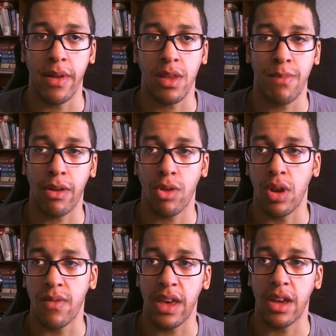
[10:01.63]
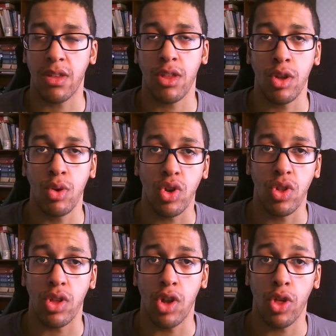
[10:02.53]
about Sony Vegas solutions
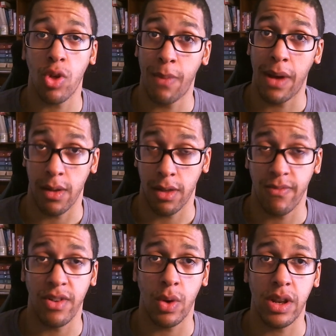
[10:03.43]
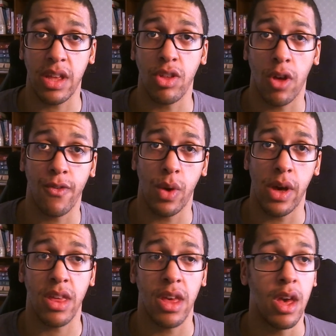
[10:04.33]
and also about those video editing
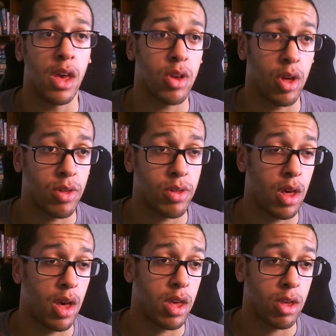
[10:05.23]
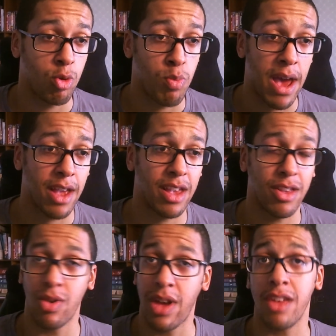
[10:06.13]
softwares, because
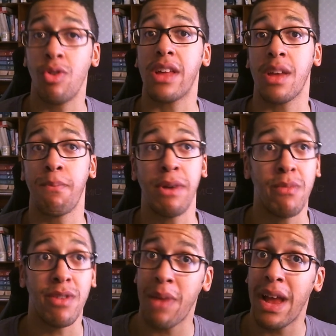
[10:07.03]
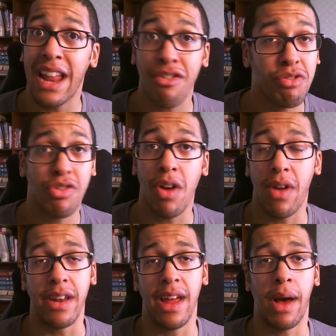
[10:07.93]
you guys are pretty much my last resort
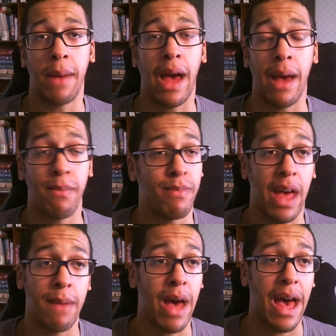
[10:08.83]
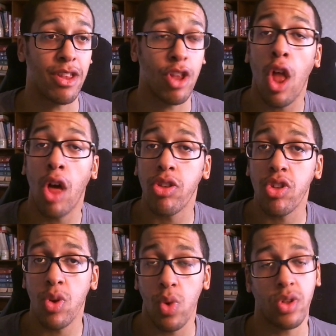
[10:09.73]
right now. I'm at a loss as
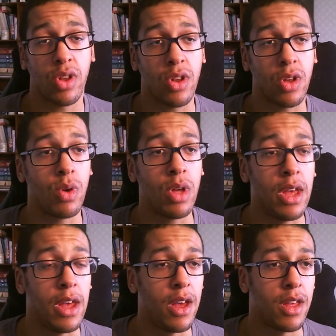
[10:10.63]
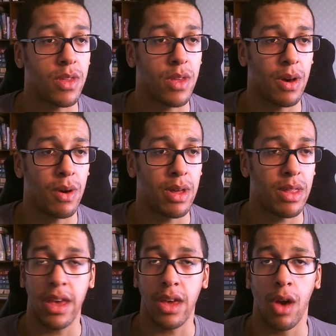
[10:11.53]
to what to do. So
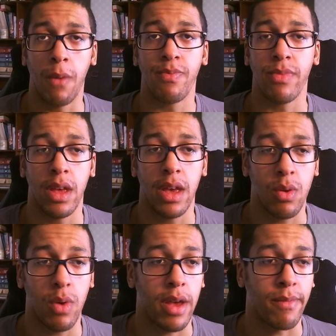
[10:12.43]
there you go. Anyway,